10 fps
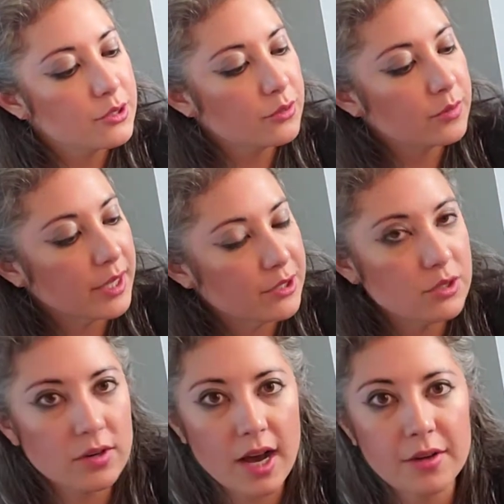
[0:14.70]
To let you
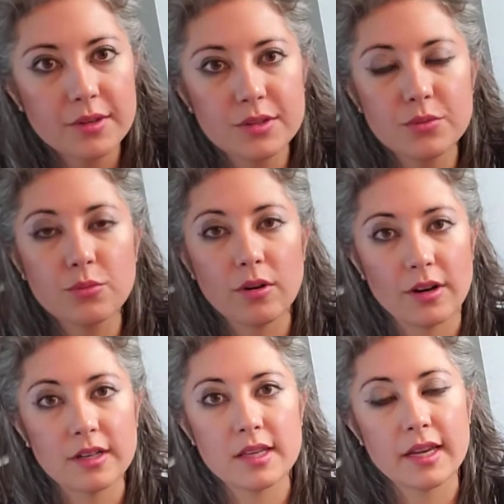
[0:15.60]
know how this
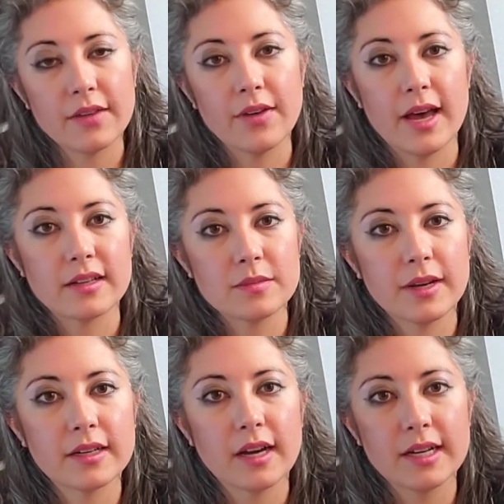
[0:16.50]
works, I have asked
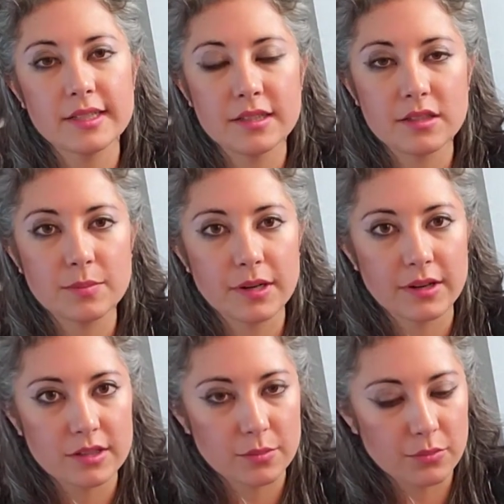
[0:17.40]
my guides in
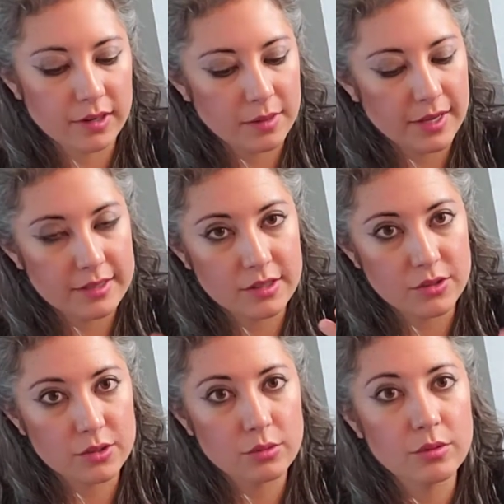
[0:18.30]
spirit to bring a
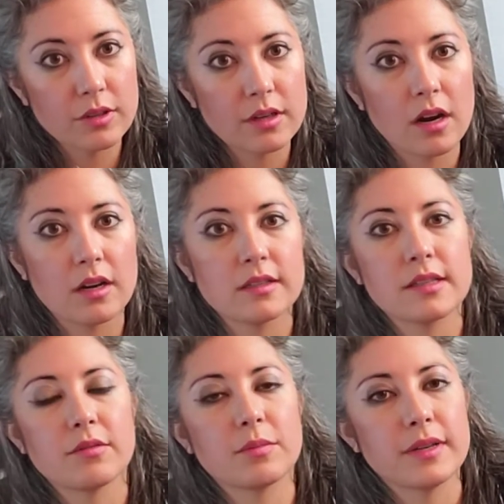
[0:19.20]
message through the cards
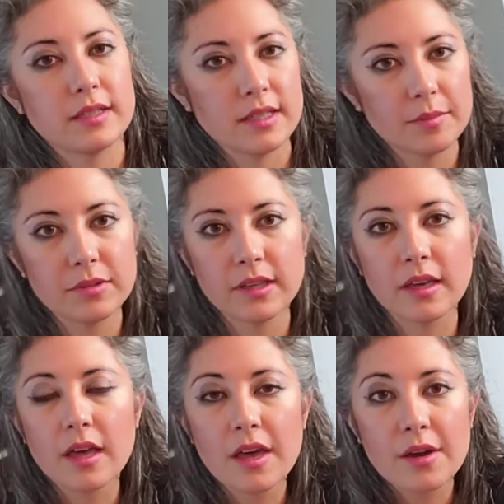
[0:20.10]
that will be
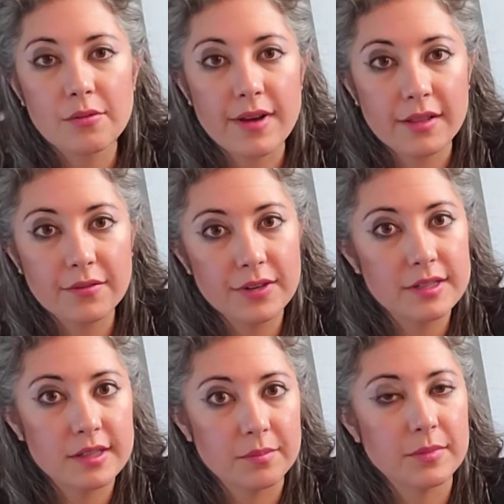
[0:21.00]
deeply
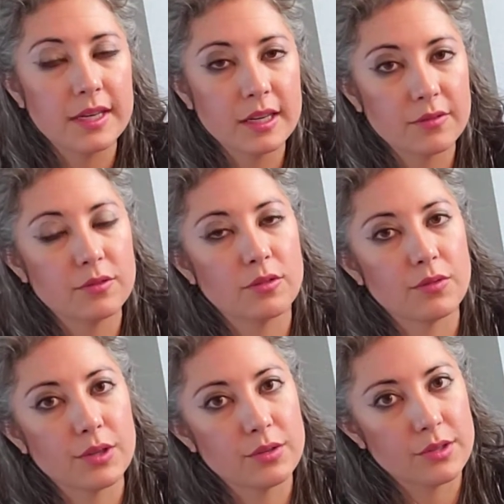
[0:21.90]
relevant and meaningful
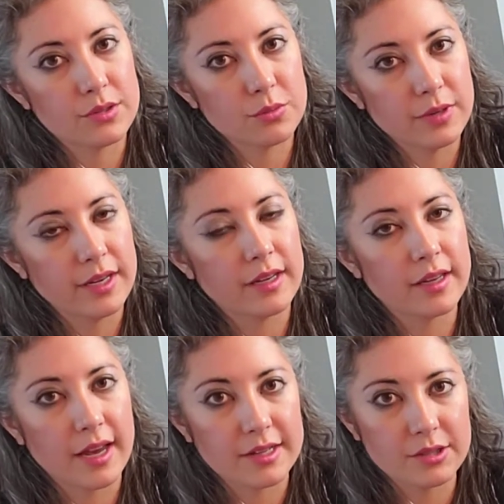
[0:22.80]
for you this
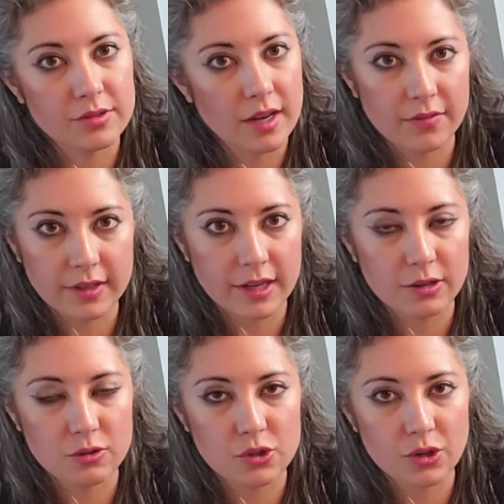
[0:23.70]
week as you navigate
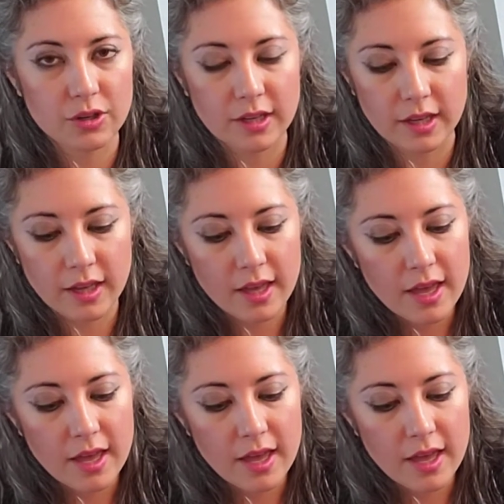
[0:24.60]
your journey.